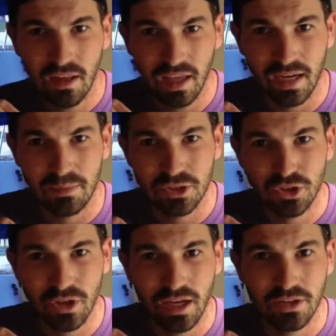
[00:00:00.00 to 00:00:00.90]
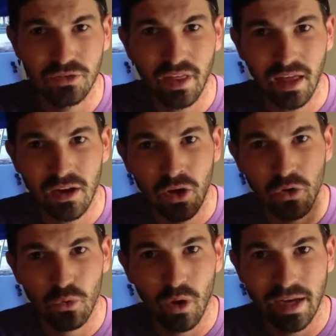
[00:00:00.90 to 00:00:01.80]
and I'm going to show you how to do that
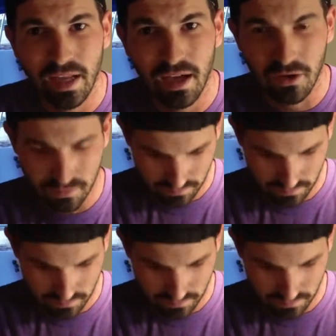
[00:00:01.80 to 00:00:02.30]
right now.